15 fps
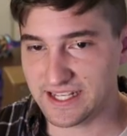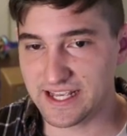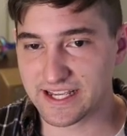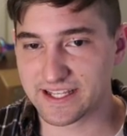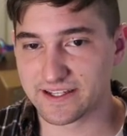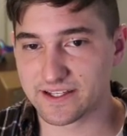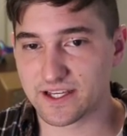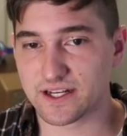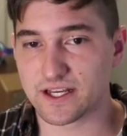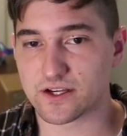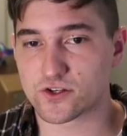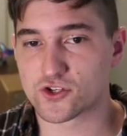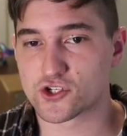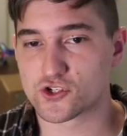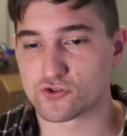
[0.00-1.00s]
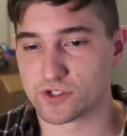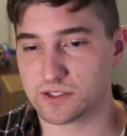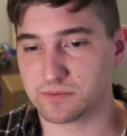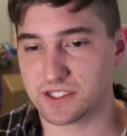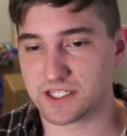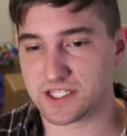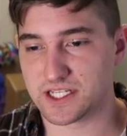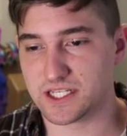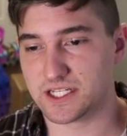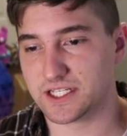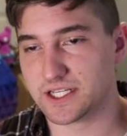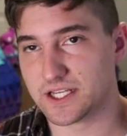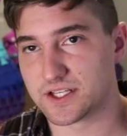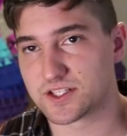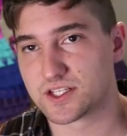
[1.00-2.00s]
It can get extremely
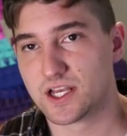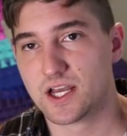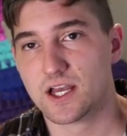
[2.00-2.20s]
tedious.